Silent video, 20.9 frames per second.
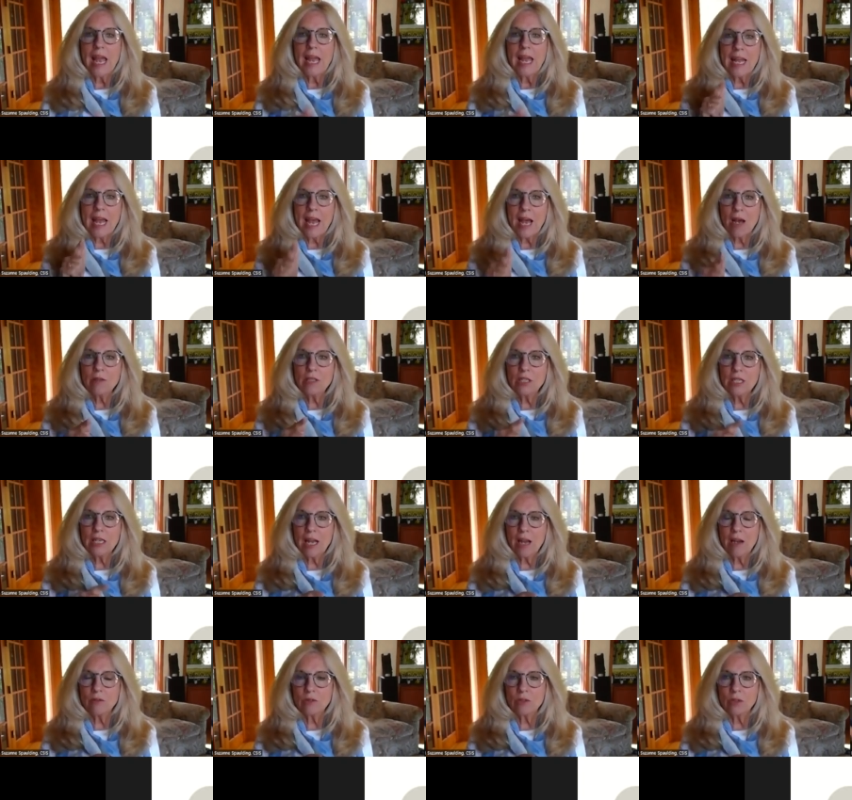and how to
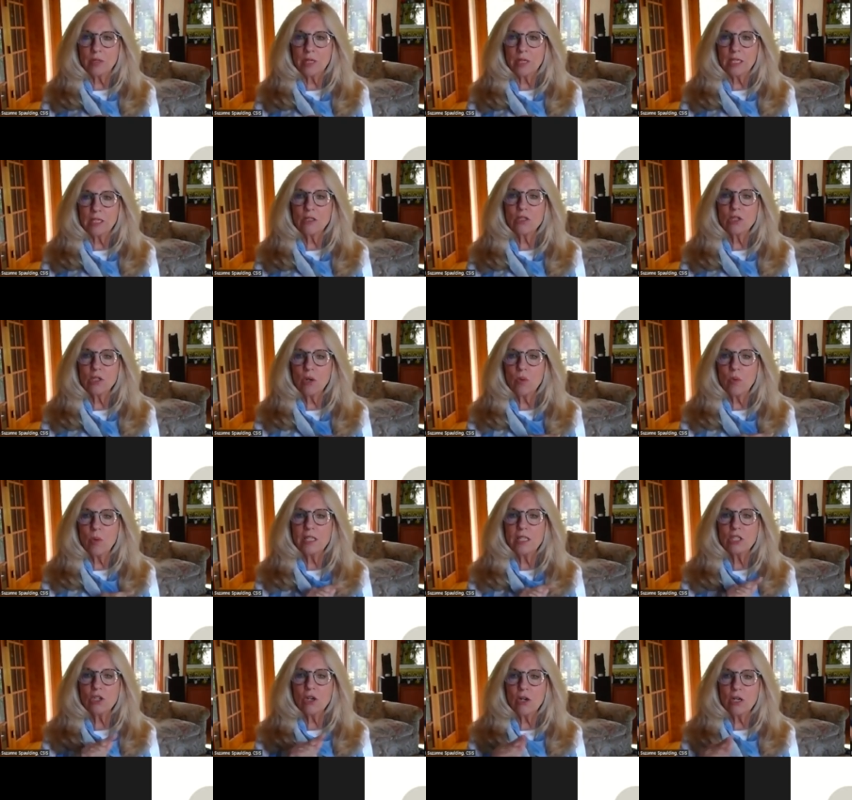counter it. And so
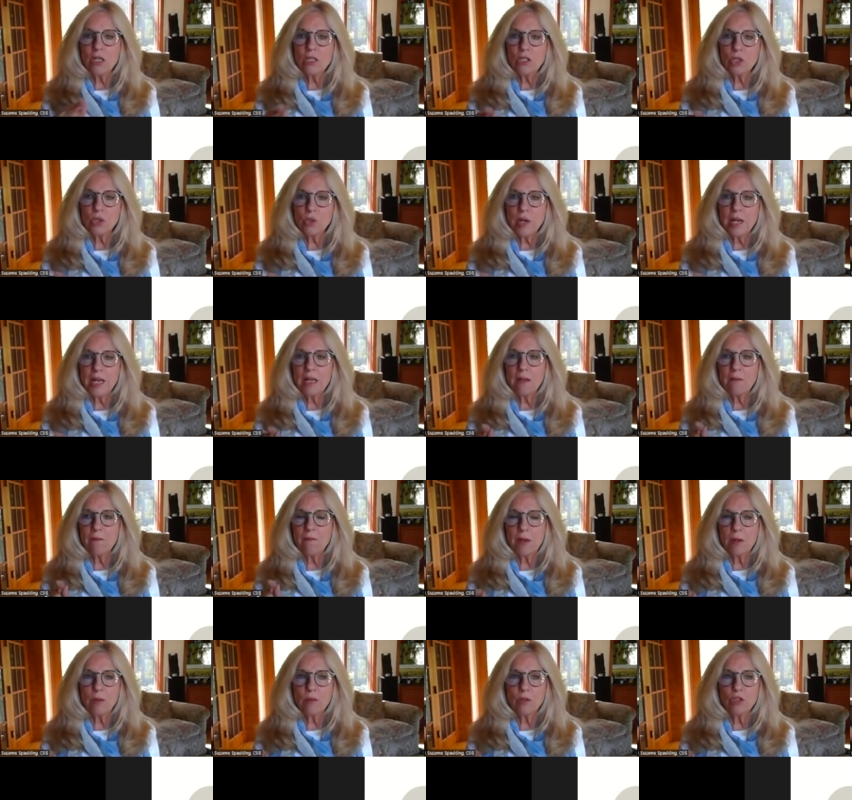we started training
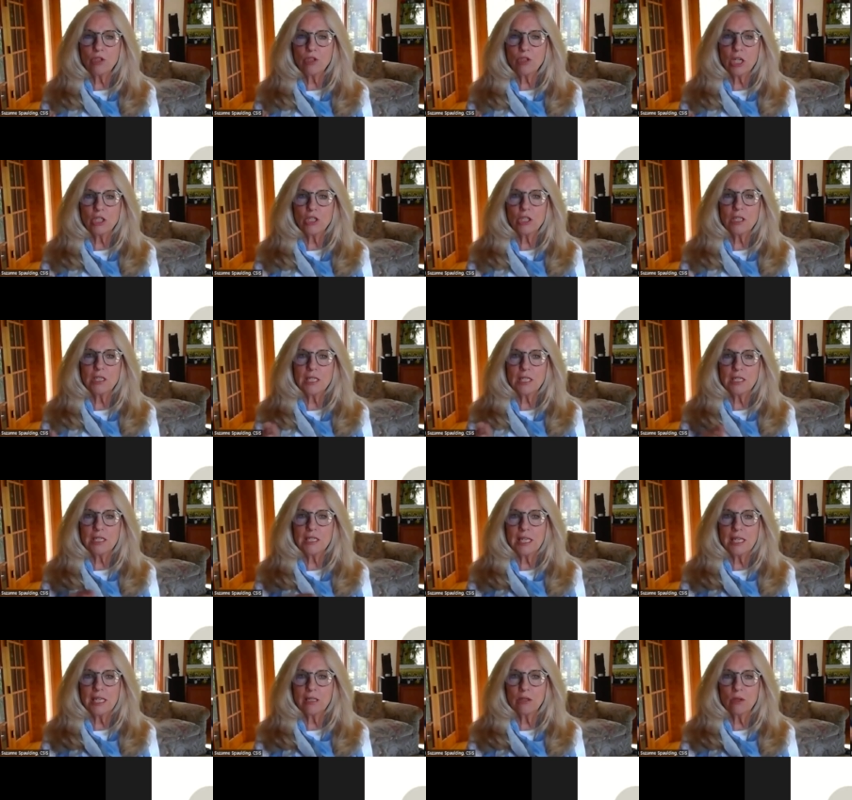federal judges and
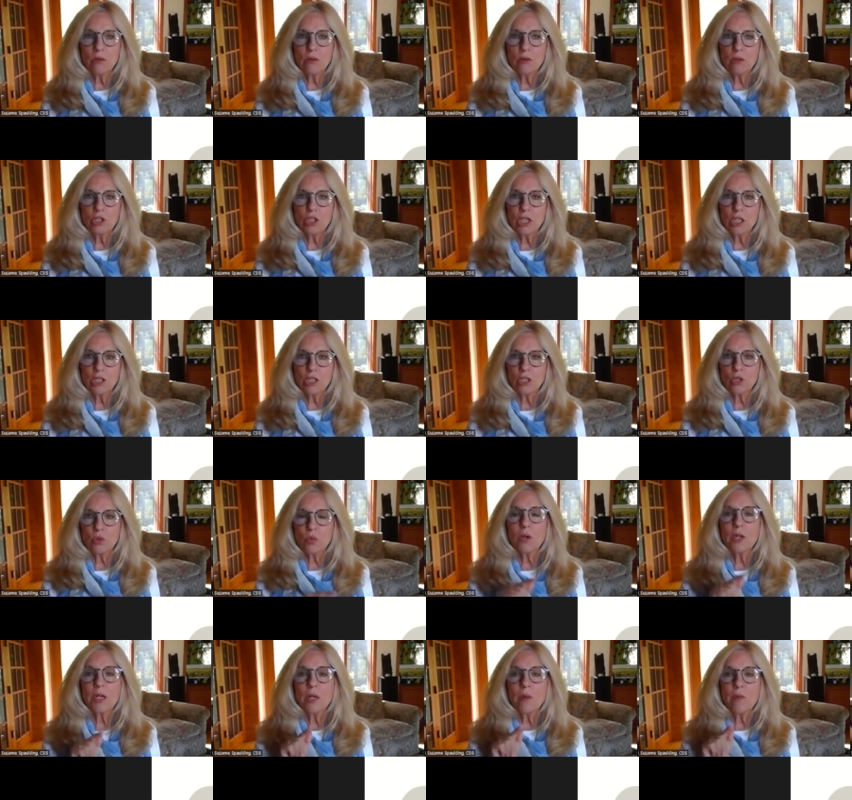state and local judges
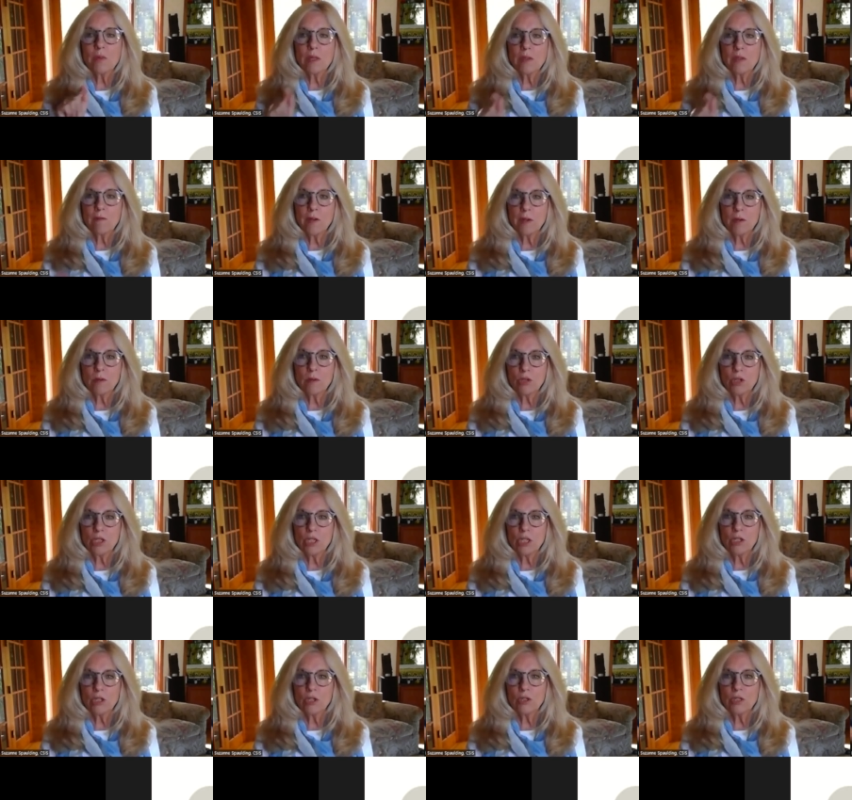working with the Federal
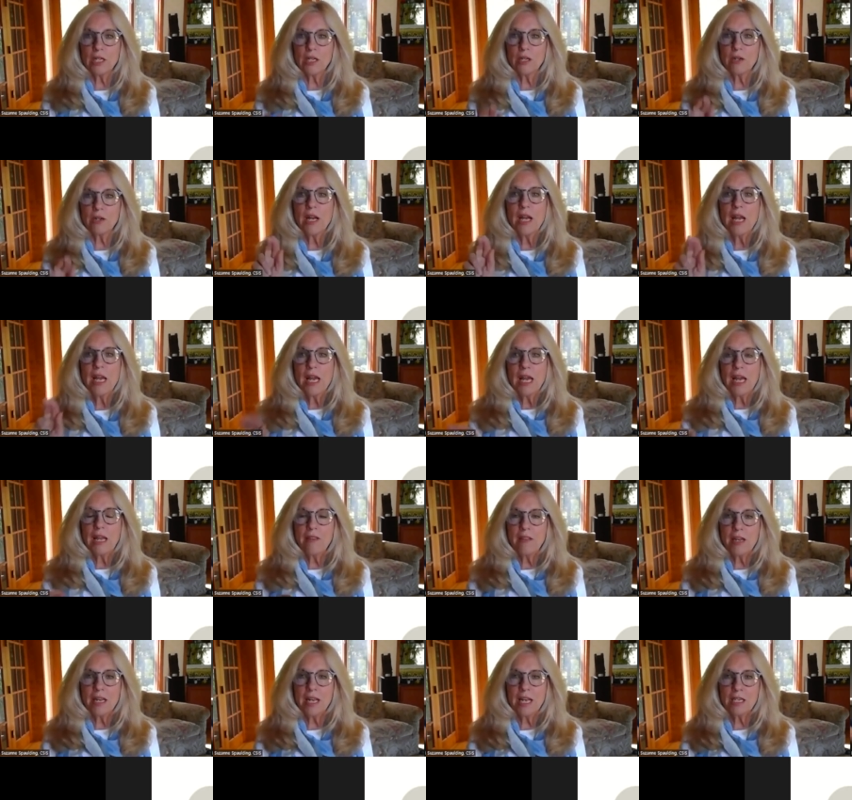Judicial Center
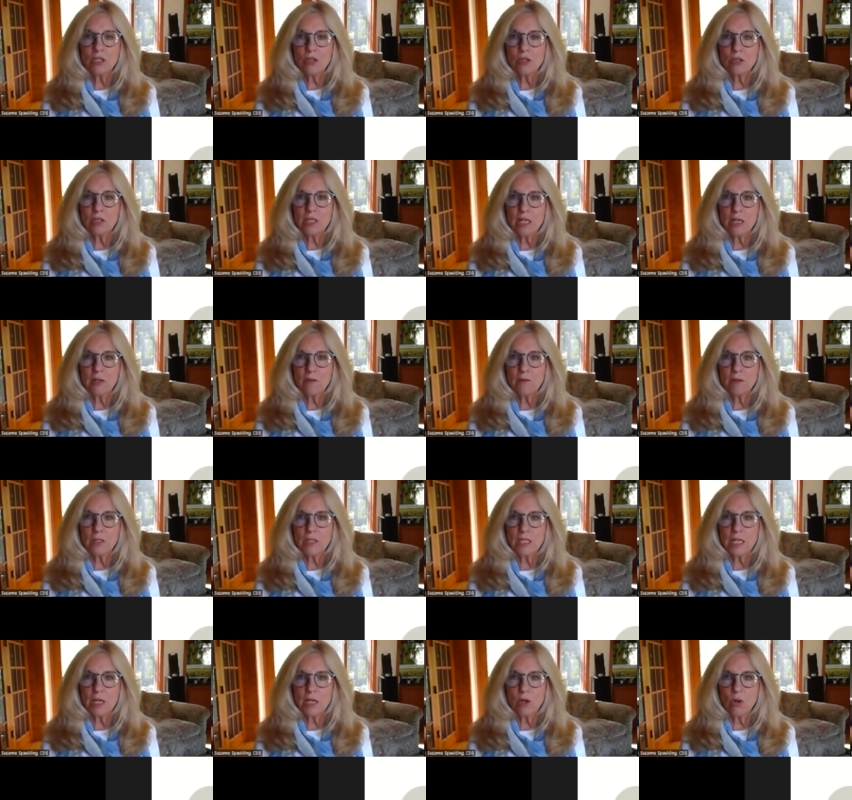and the National Center for
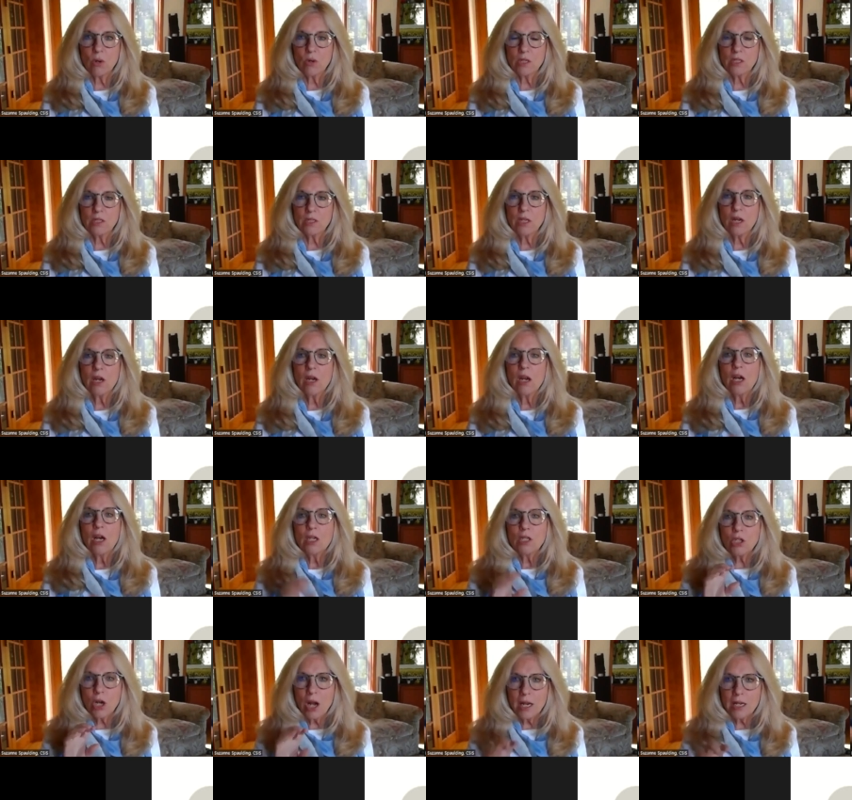State Courts
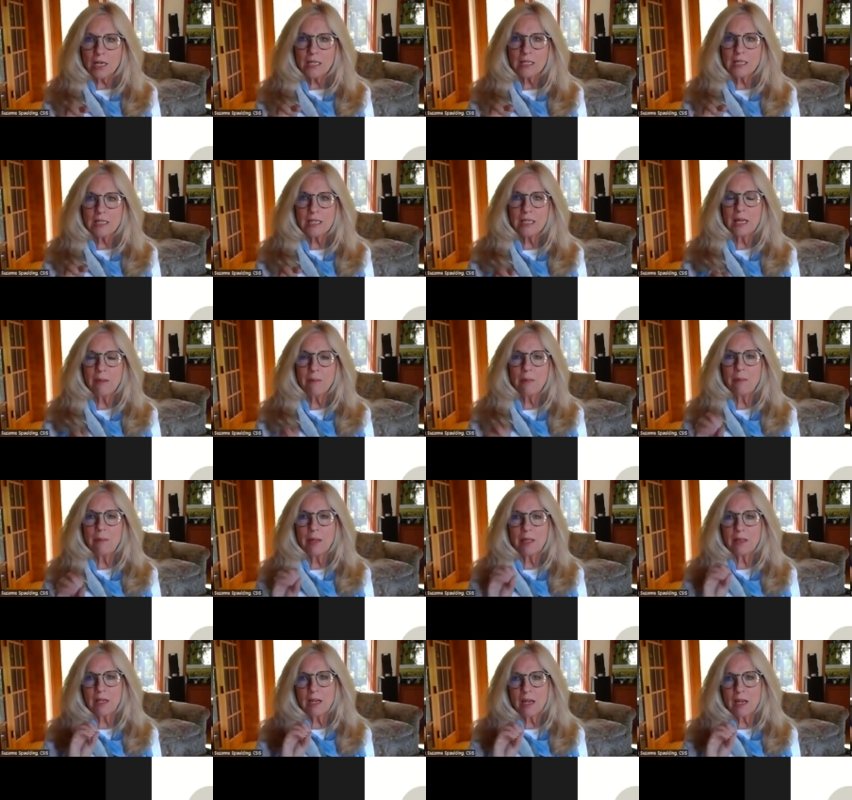talking to them
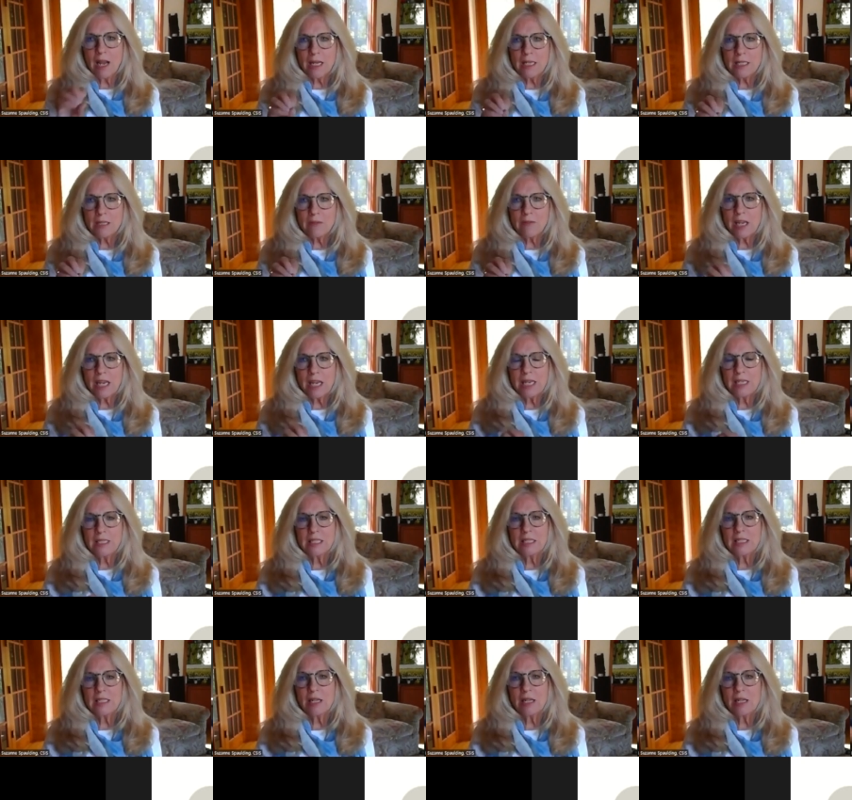about the kinds of
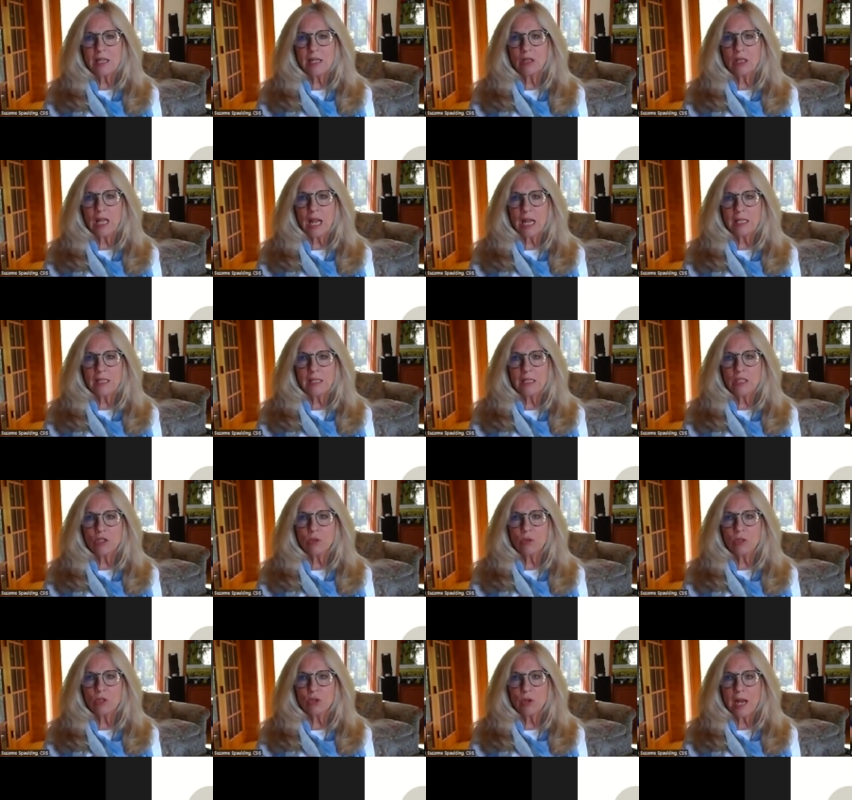cases that are likely
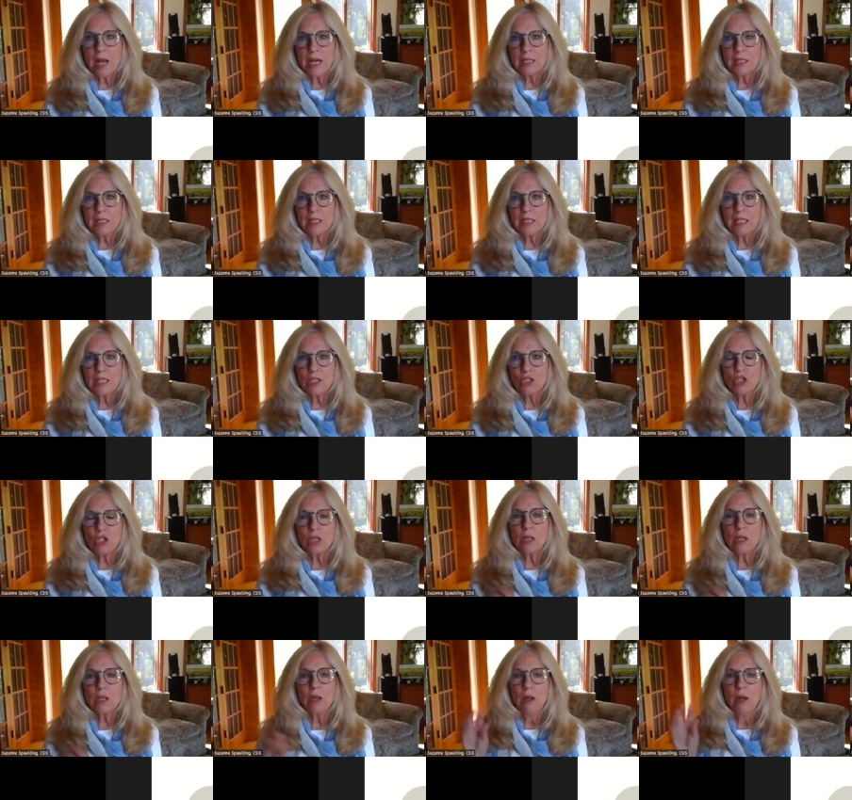to attract
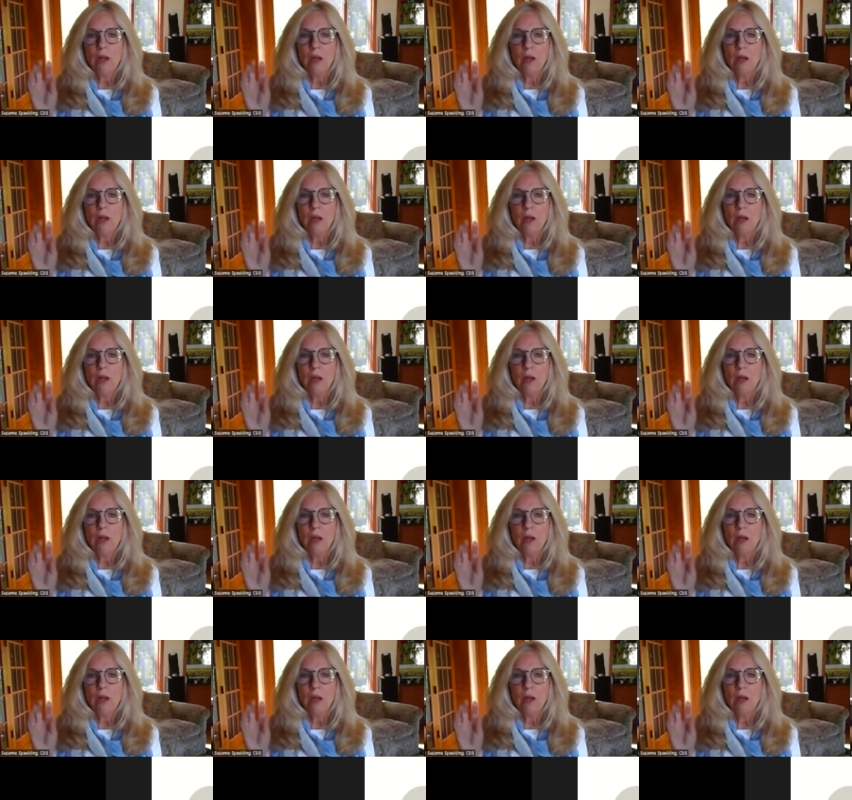attention